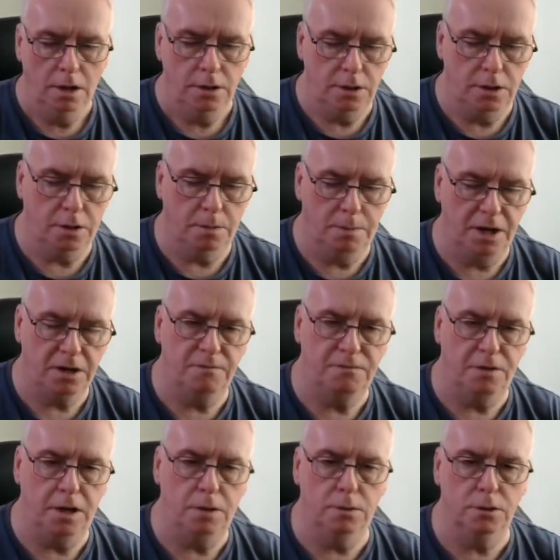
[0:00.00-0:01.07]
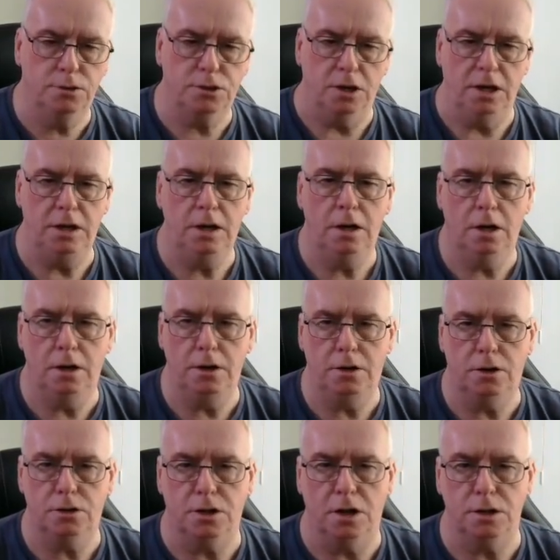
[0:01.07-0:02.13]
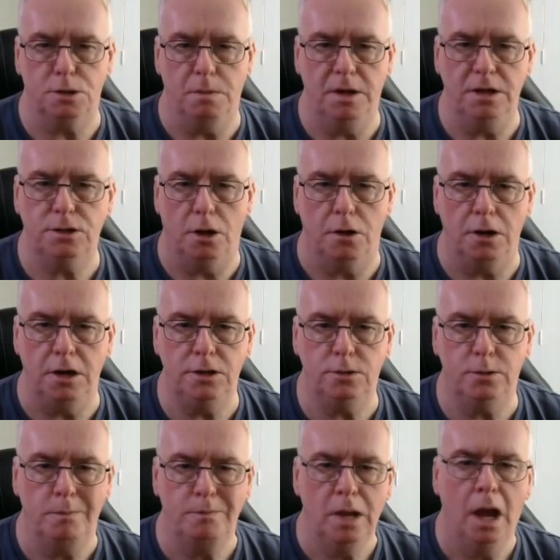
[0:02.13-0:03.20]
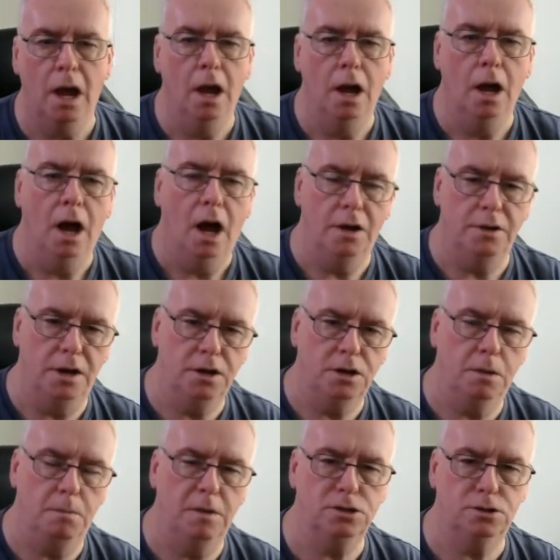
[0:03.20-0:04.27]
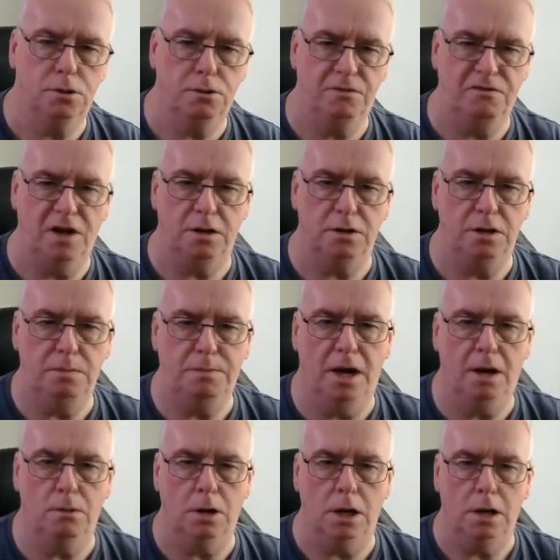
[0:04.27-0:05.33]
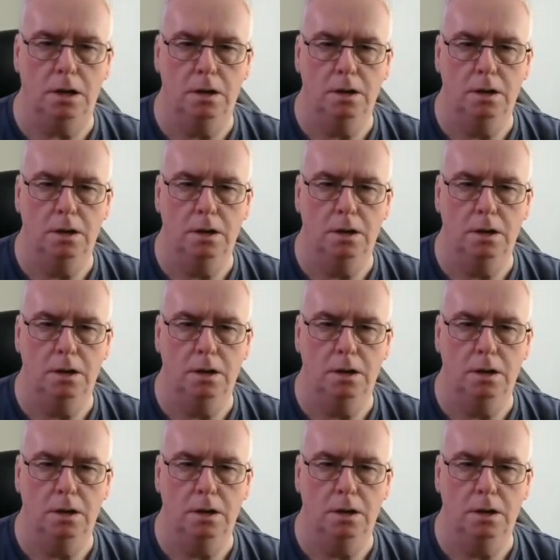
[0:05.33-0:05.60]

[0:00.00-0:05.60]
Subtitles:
You can pick a frequency and you can transmit on it, and then you can measure the reflected power.